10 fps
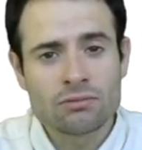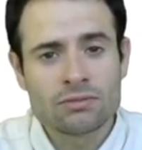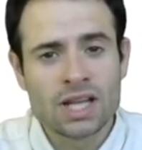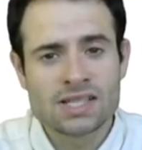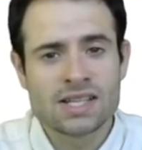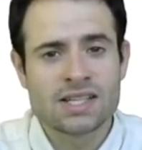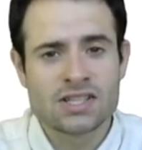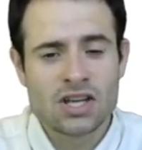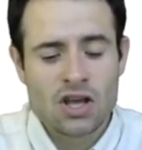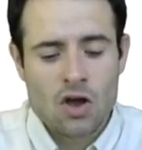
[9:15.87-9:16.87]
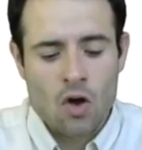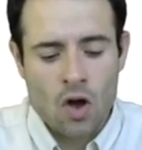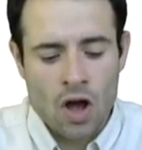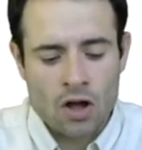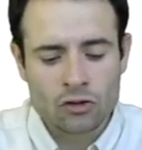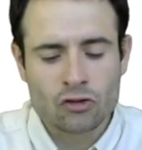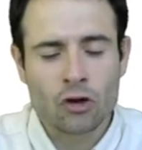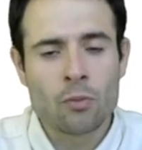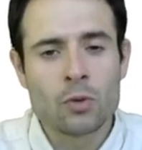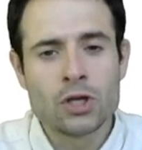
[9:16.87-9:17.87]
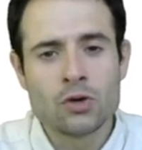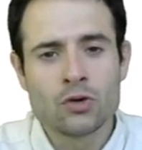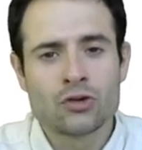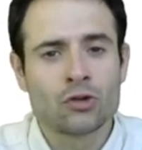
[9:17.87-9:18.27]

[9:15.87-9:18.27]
This is the term we use